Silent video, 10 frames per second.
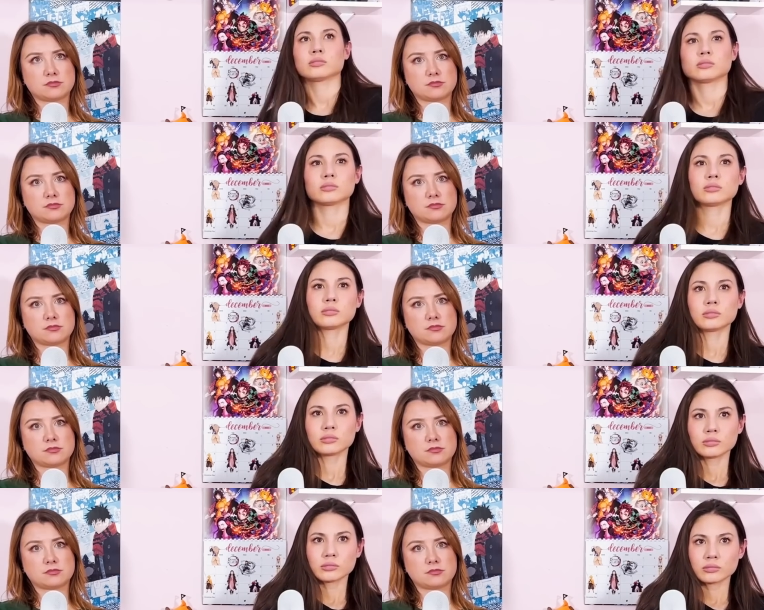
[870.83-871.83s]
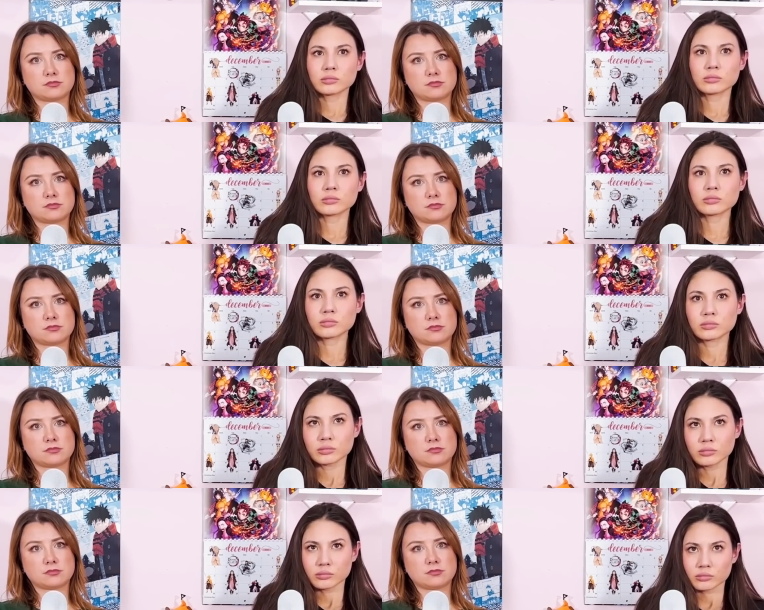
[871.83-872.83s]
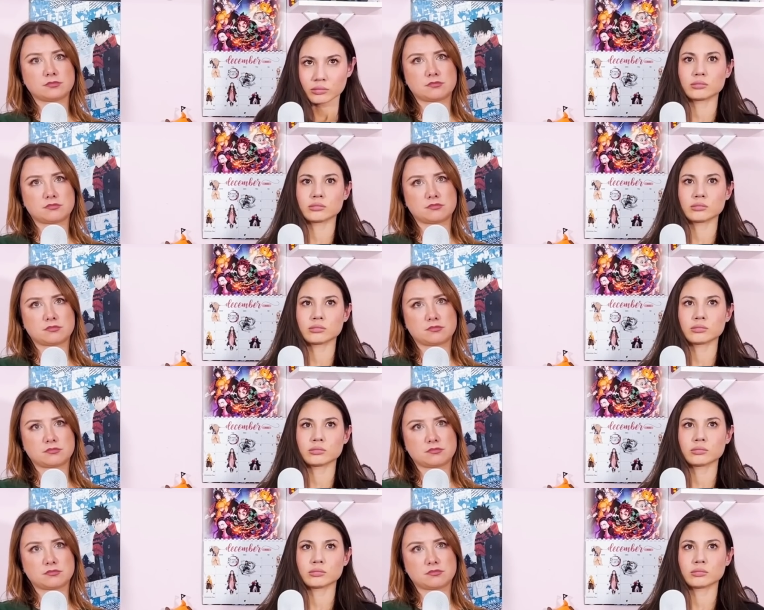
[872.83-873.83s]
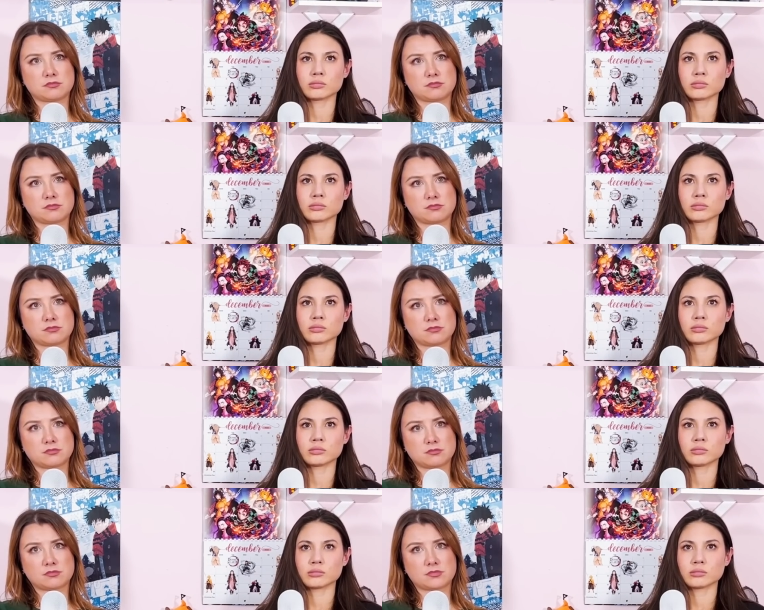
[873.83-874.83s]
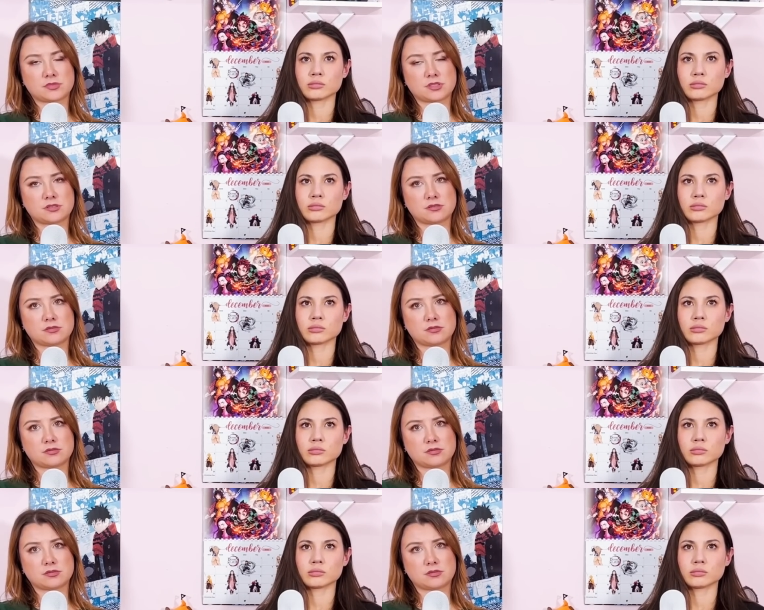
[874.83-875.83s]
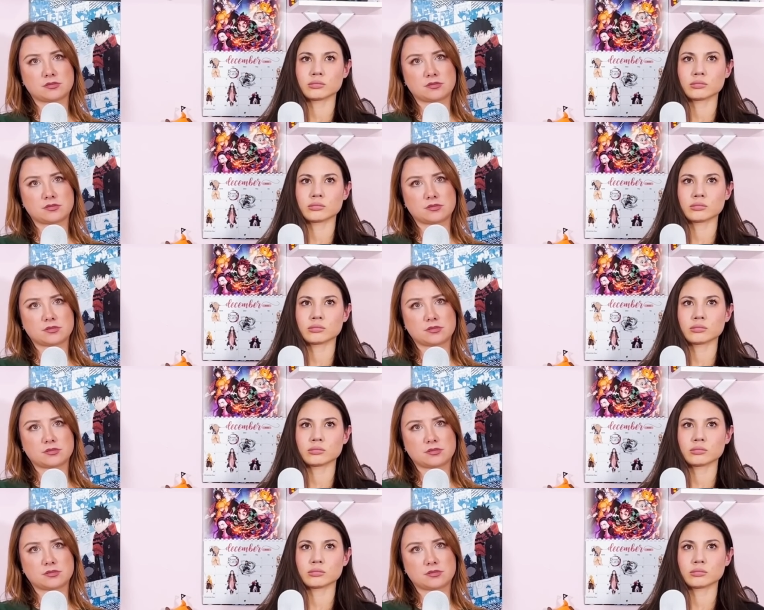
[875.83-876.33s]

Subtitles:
(silence)